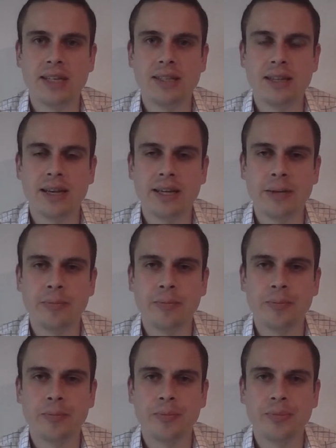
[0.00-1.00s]
to day.
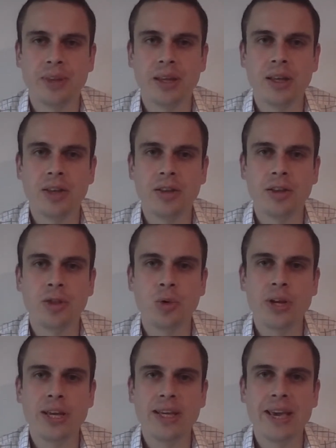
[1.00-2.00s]
The
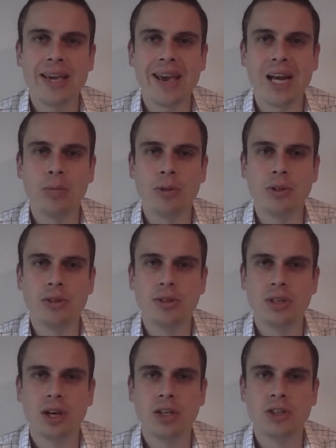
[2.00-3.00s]
three key
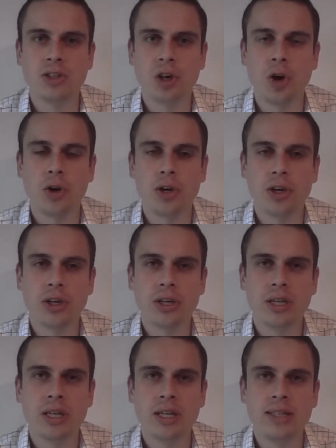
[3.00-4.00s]
elements are stock,
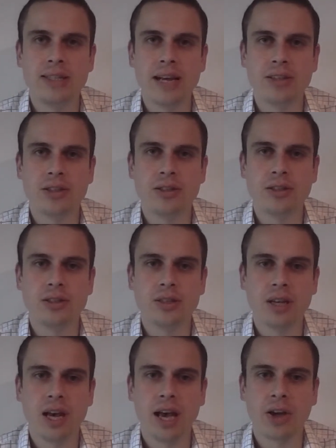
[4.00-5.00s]
debtors,
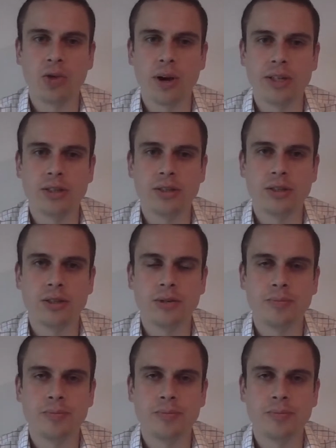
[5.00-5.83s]
and creditors.